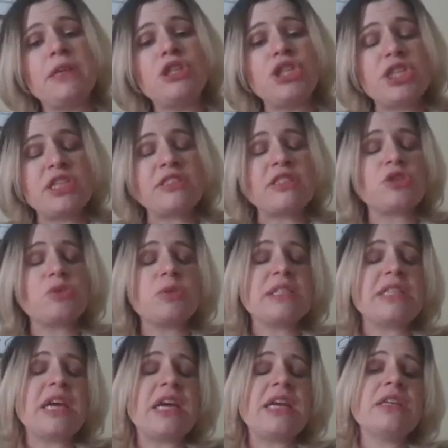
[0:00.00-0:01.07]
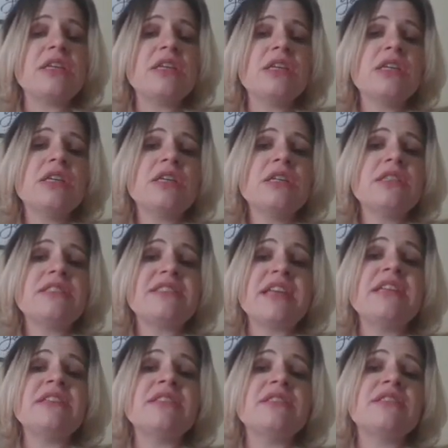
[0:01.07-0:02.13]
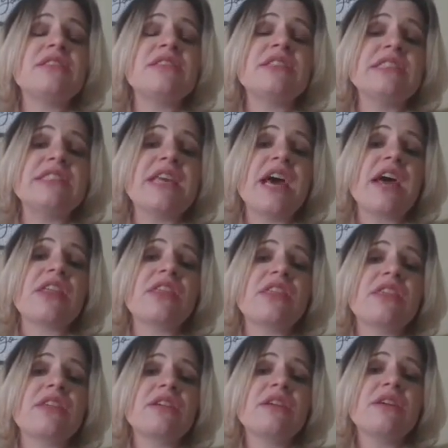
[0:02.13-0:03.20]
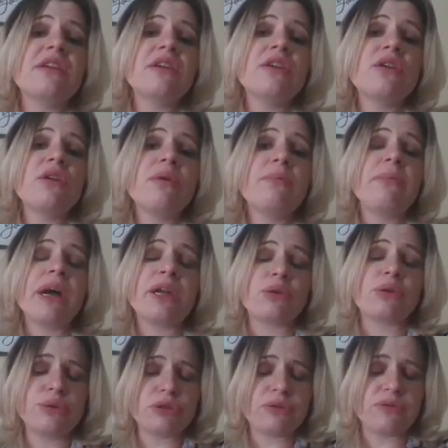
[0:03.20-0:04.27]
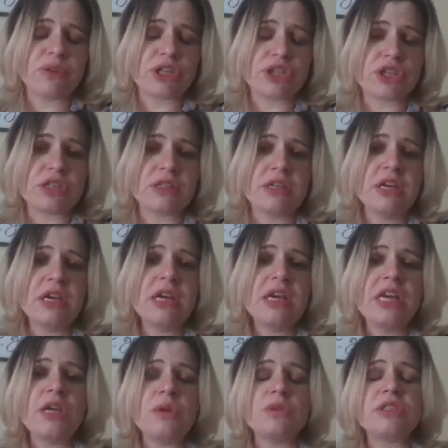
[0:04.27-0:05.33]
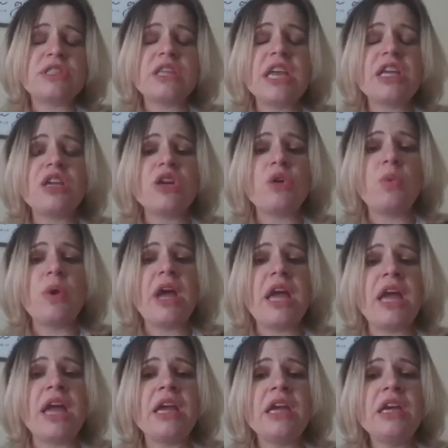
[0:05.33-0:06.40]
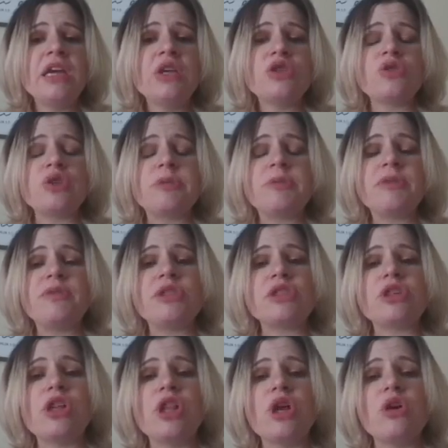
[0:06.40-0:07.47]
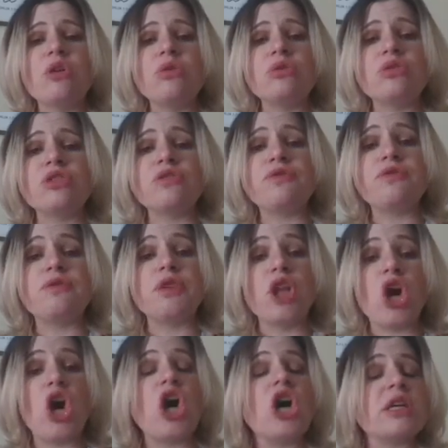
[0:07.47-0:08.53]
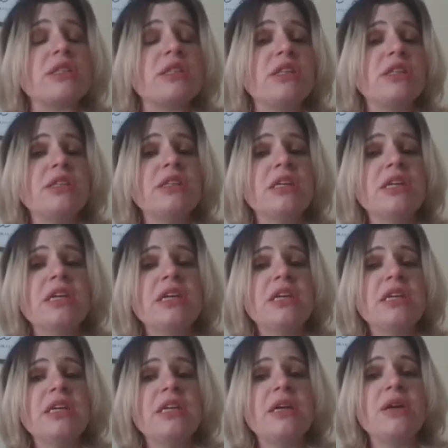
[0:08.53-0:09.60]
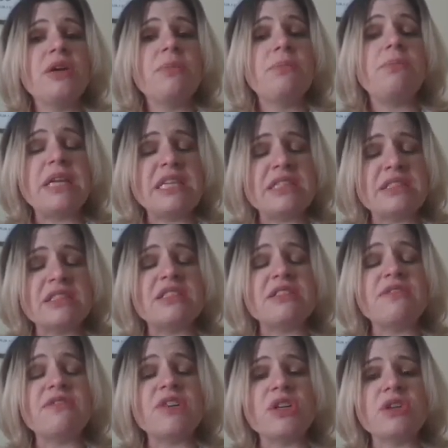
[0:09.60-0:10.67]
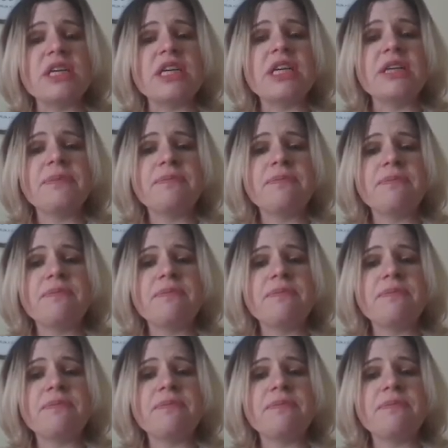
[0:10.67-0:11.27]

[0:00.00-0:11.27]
Jesus was then sentenced to death by crucifixion. He was taken away, stripped of his clothes, flogged, beaten severely,